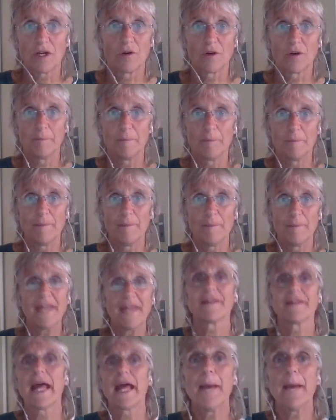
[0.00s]
make it
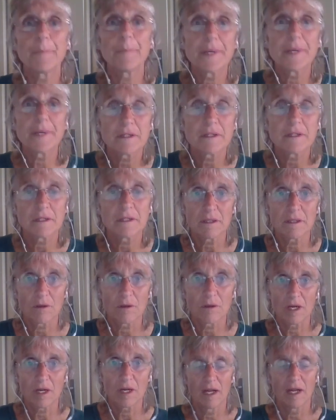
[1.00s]
happen, or
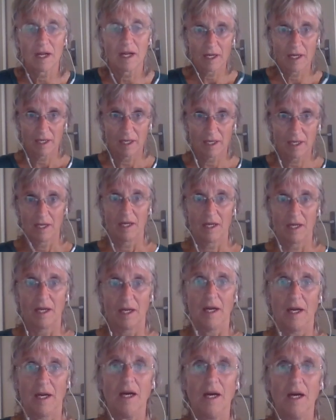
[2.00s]

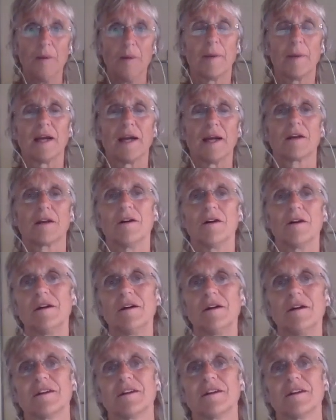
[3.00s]
oh my God.